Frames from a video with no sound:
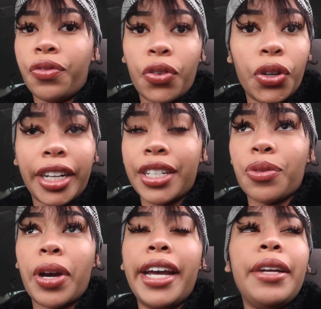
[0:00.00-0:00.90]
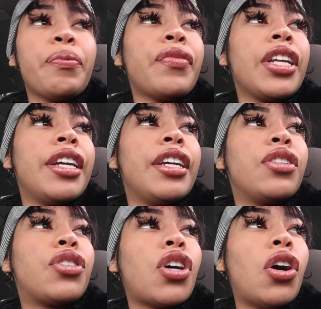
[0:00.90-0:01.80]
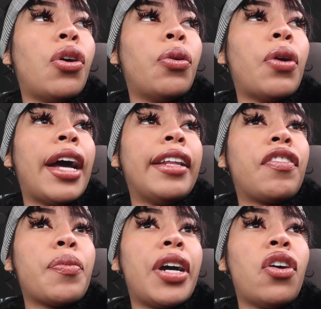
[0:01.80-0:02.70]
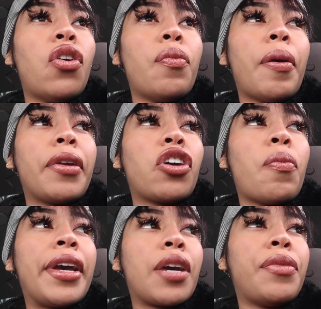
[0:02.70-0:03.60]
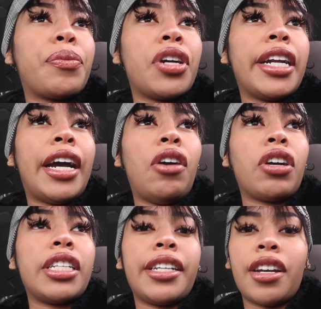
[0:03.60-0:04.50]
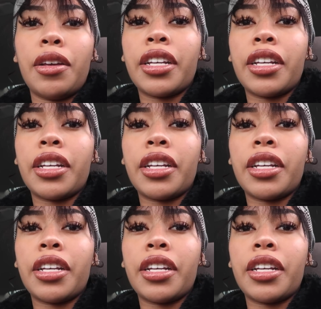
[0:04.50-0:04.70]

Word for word: four days away so i left him at home but i'm gonna go pick him up right now because he,